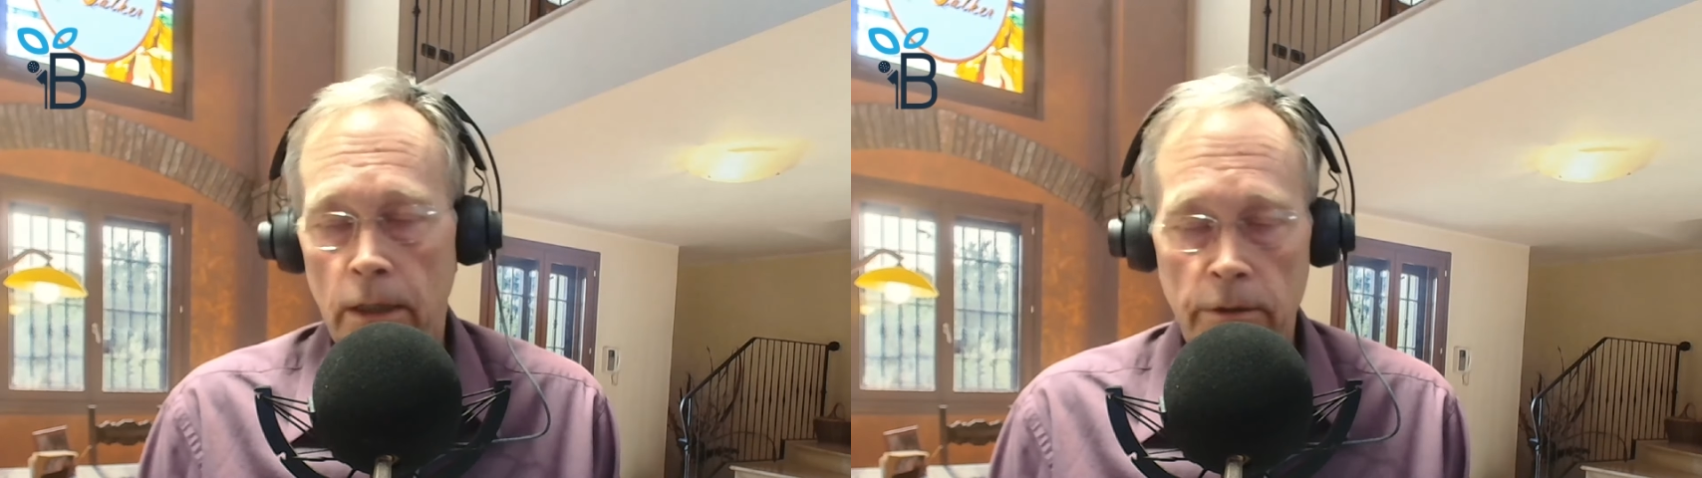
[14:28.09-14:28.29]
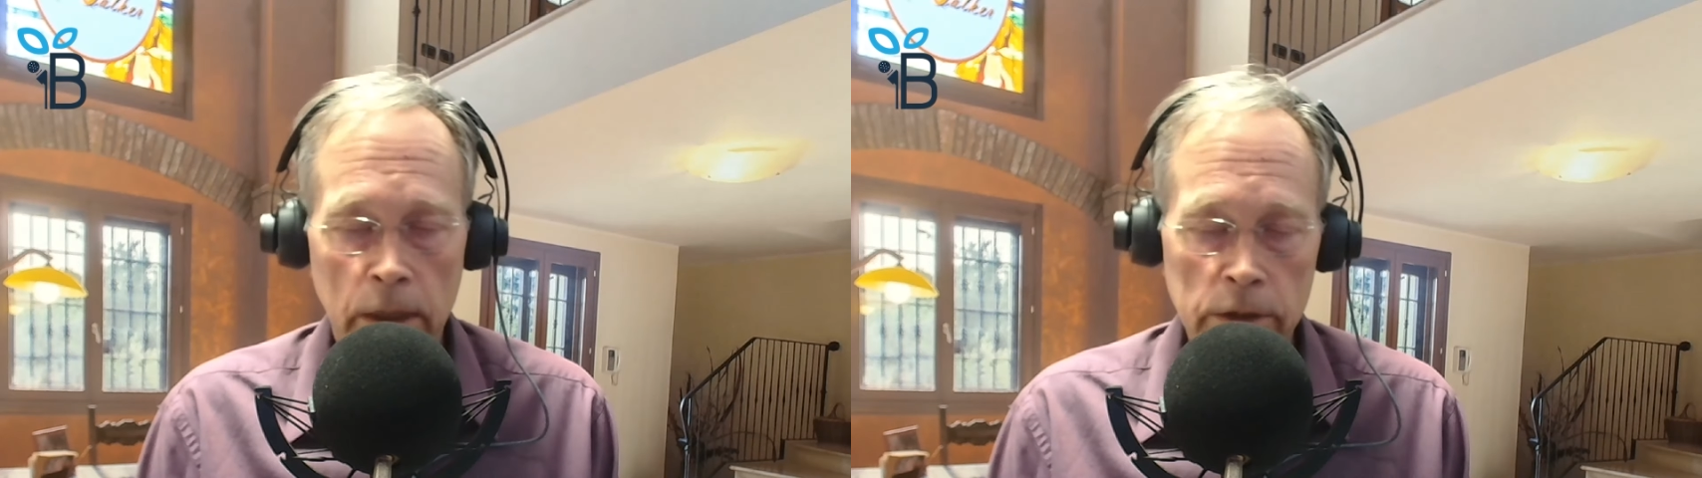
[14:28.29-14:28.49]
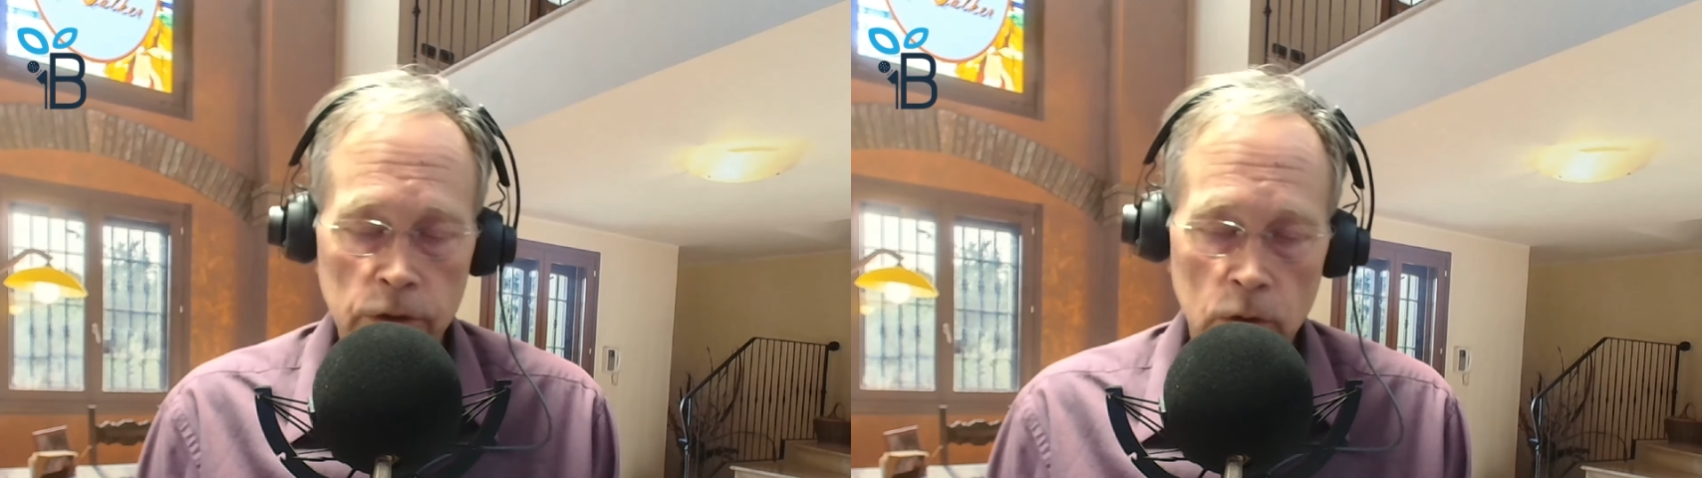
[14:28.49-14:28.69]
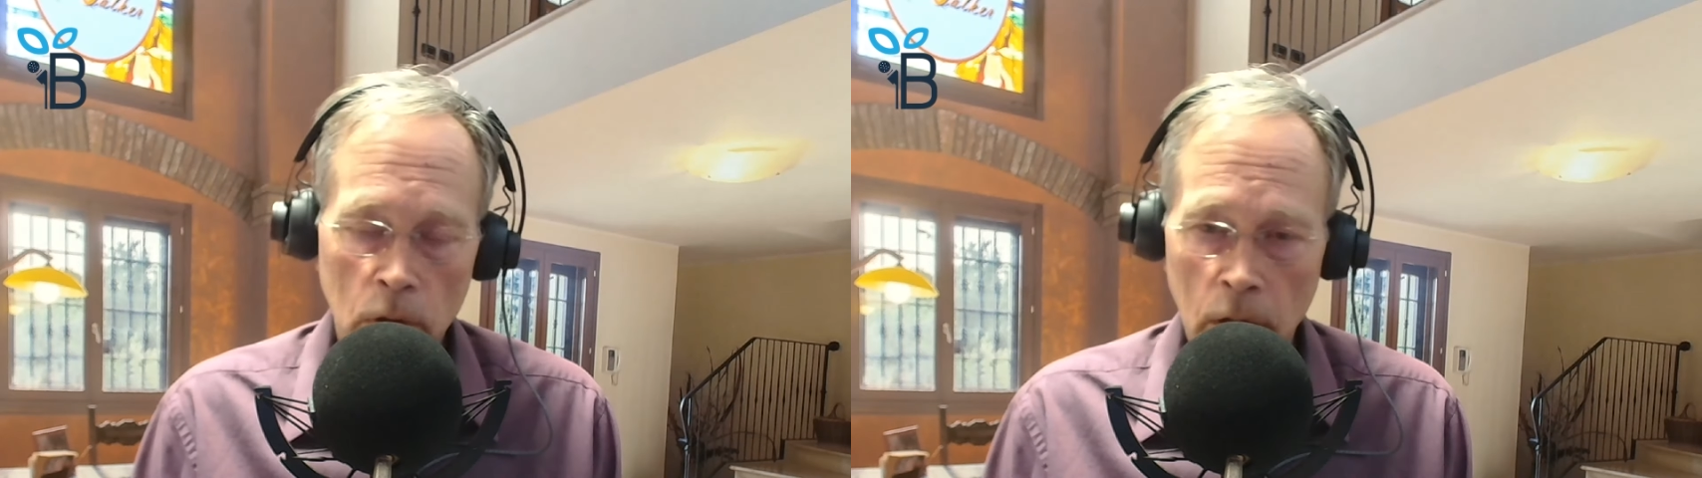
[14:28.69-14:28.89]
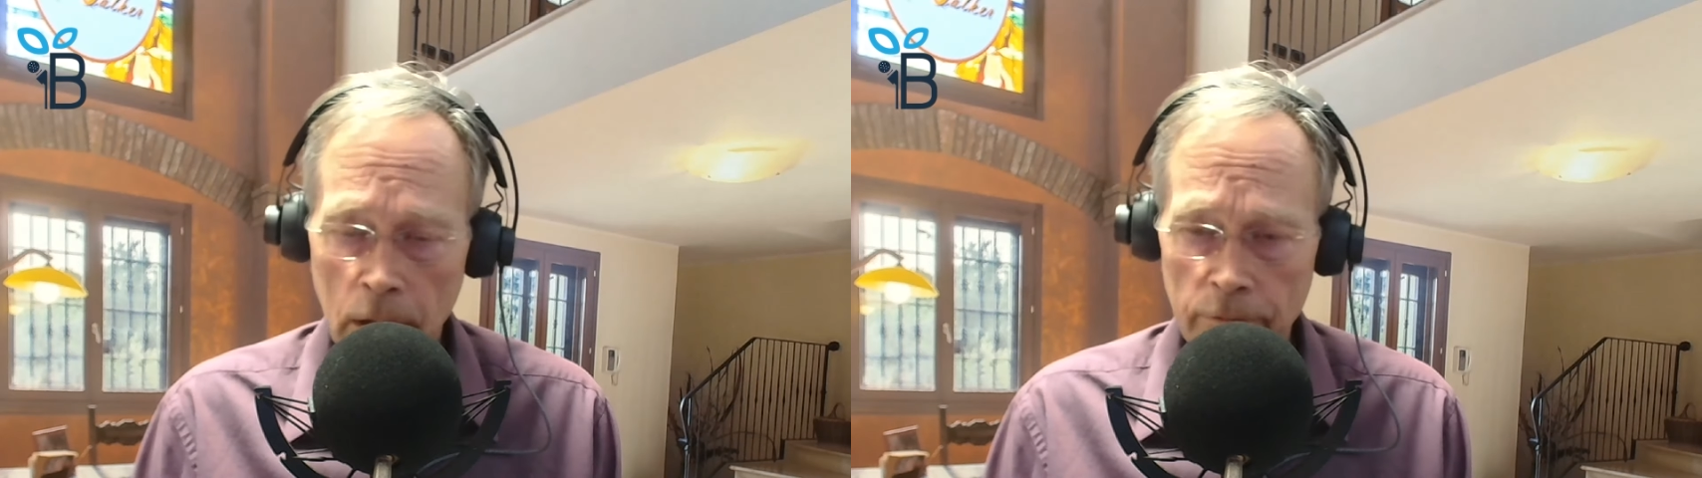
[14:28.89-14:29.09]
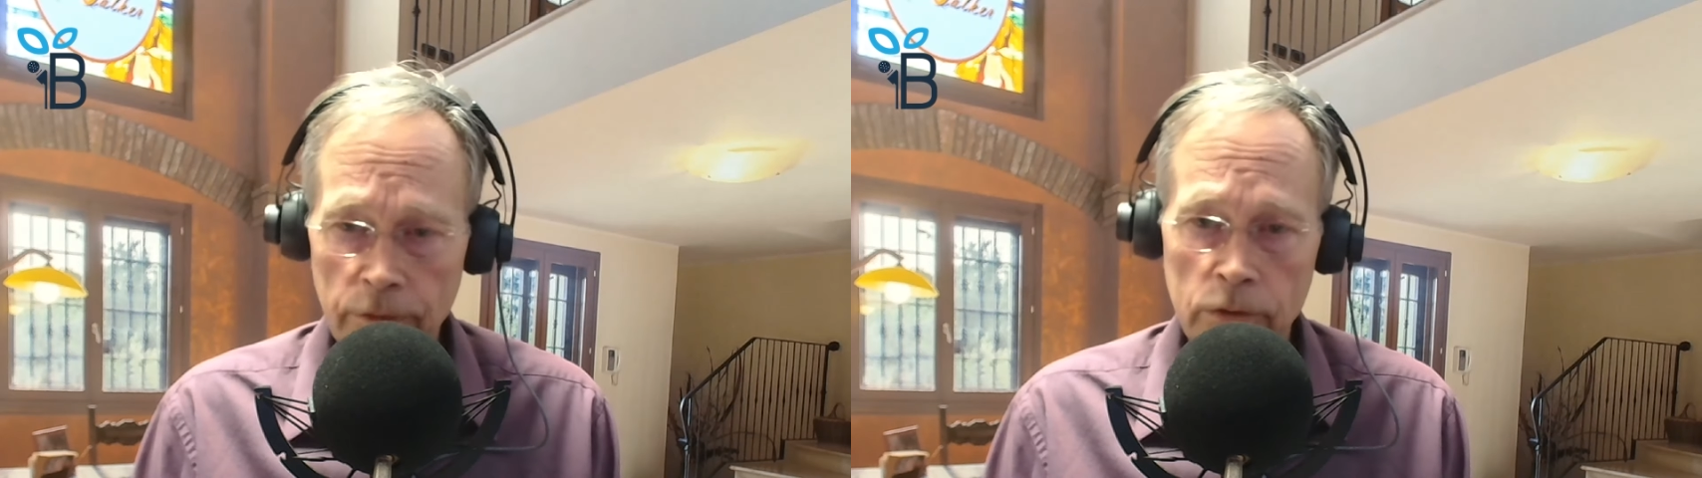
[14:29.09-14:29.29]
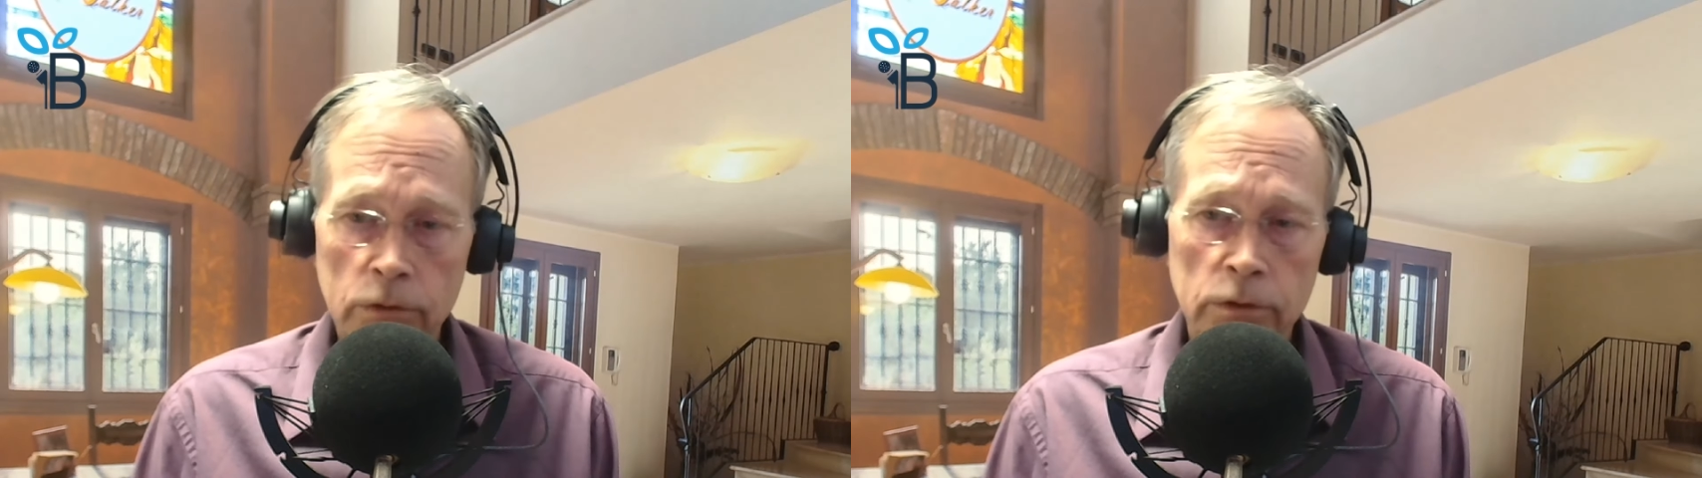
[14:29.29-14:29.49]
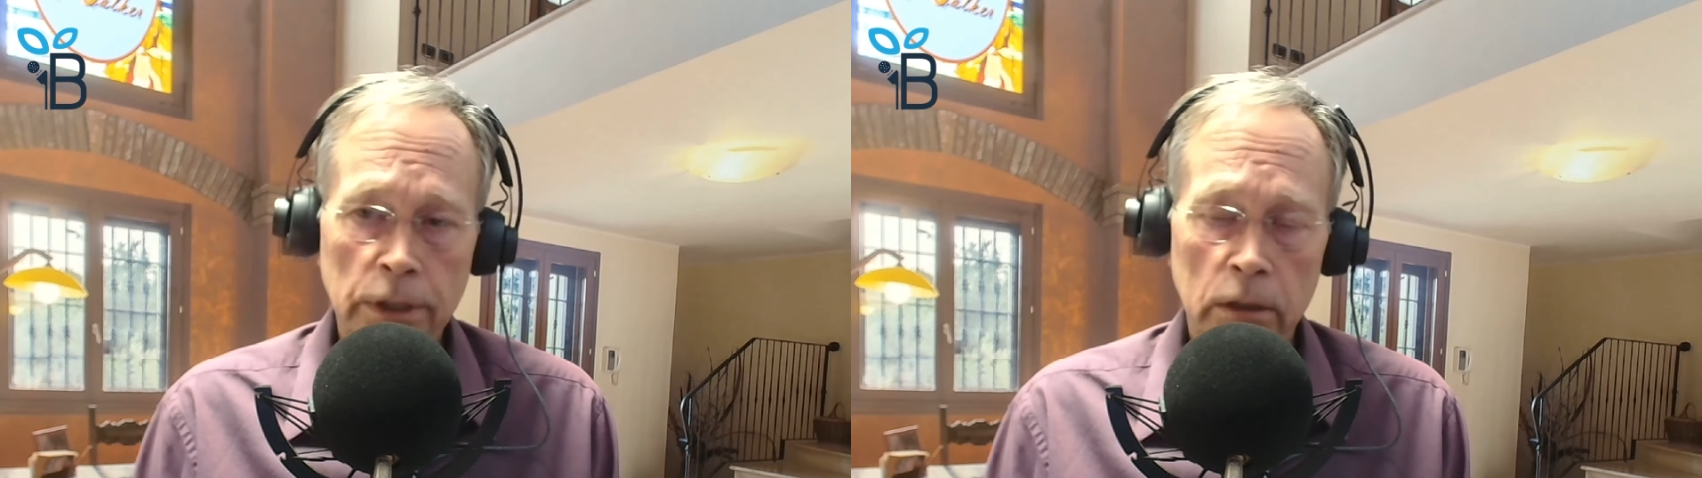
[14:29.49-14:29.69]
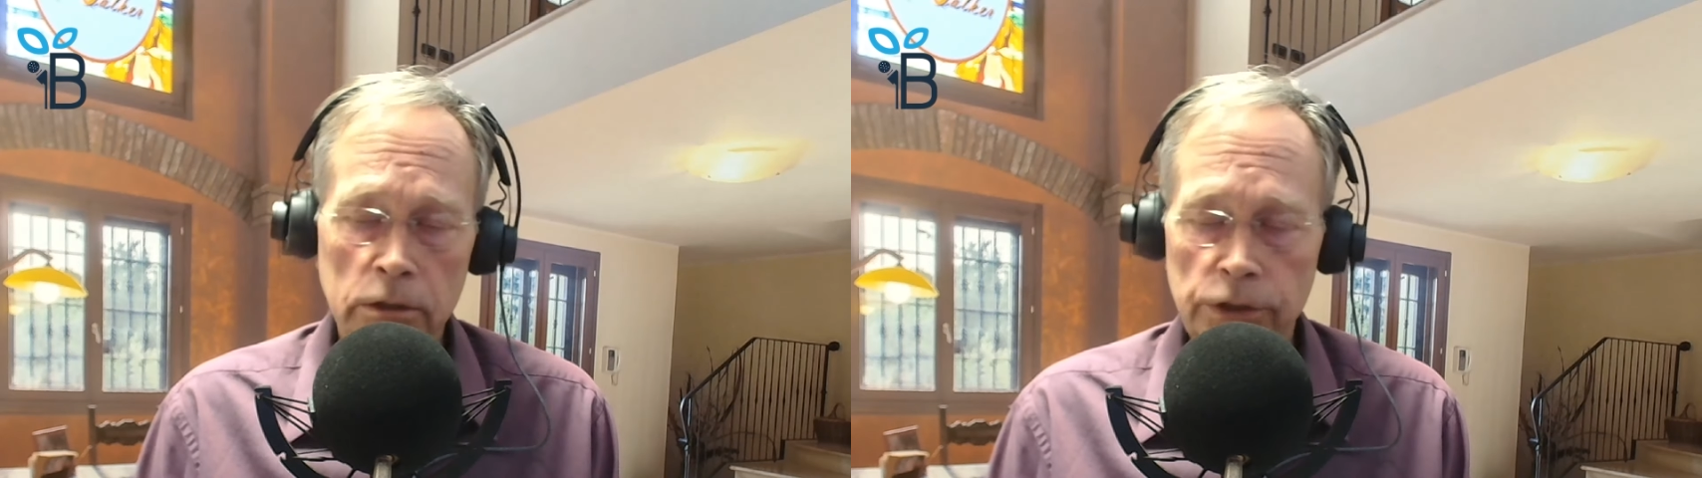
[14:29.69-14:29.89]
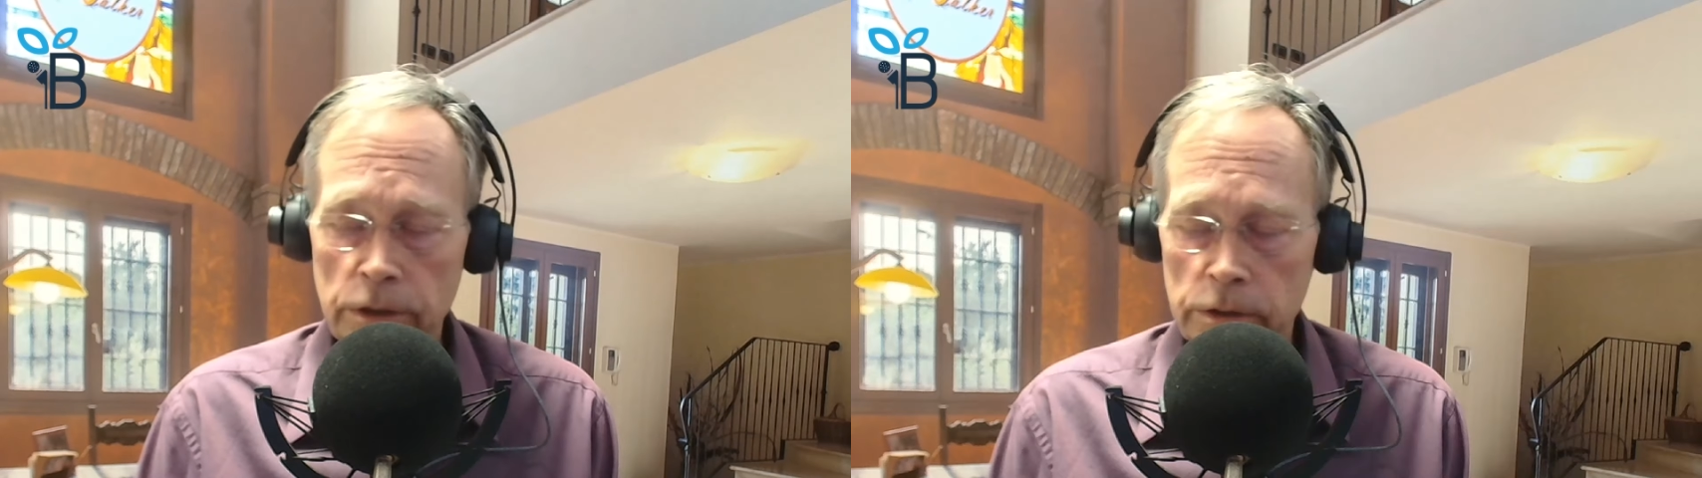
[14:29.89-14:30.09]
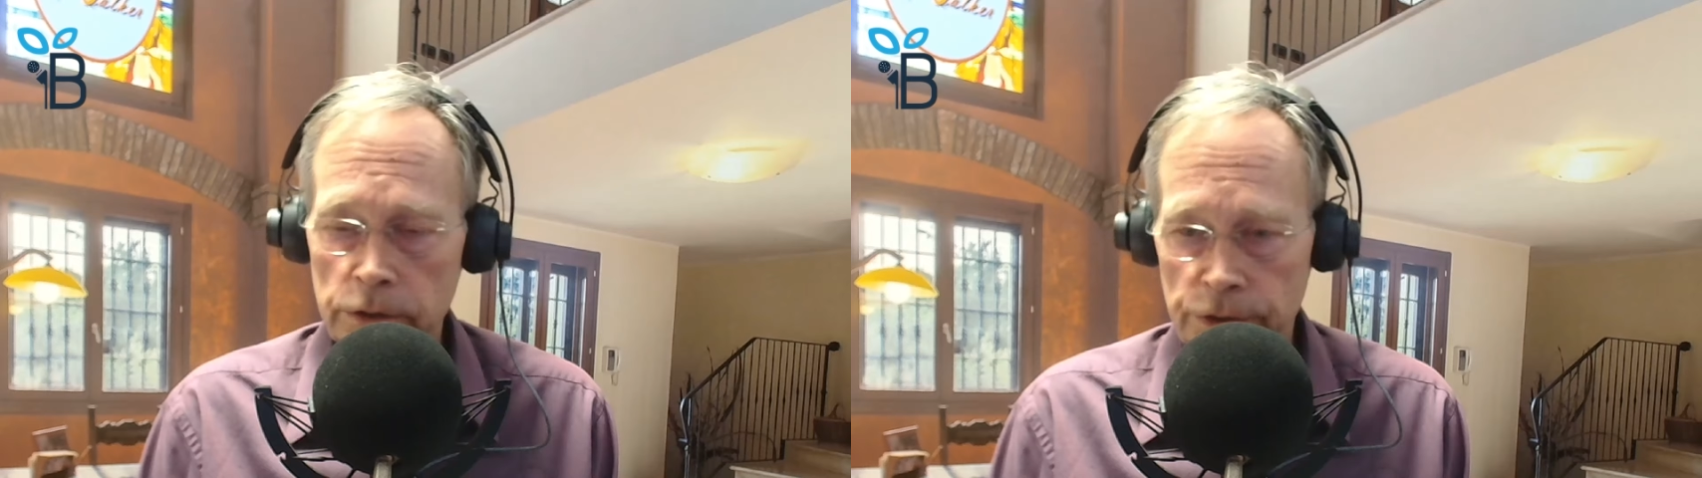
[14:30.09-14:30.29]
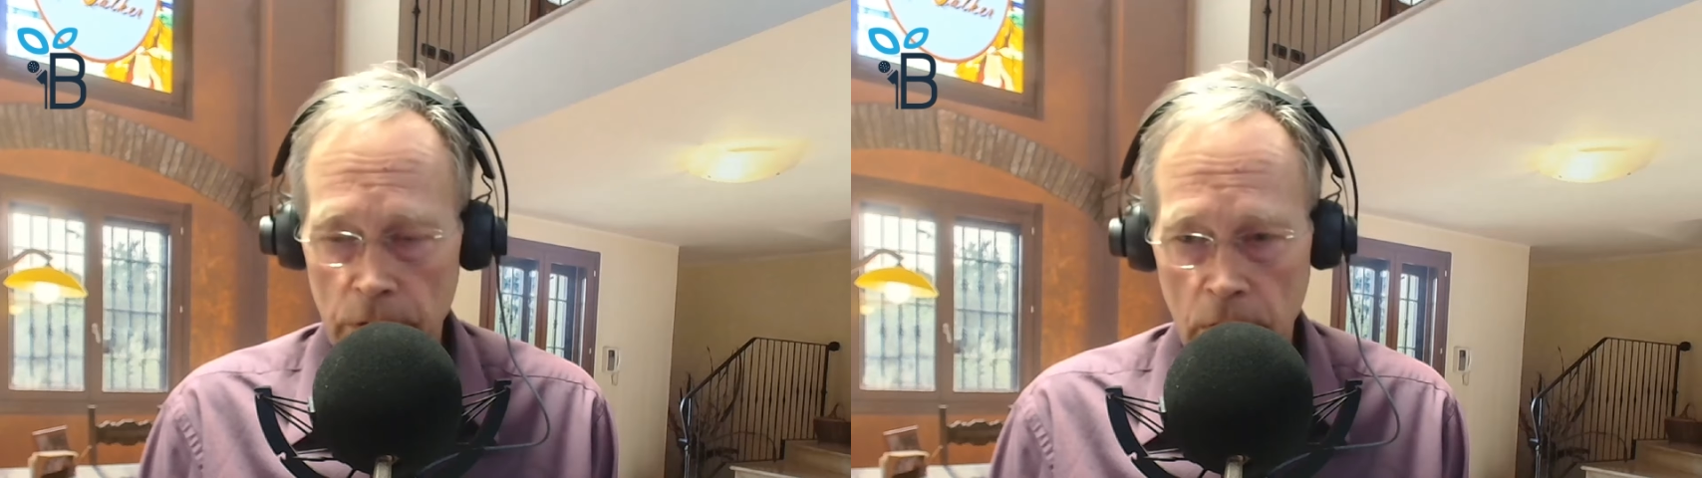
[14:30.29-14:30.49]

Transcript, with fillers: They do all of the due diligence,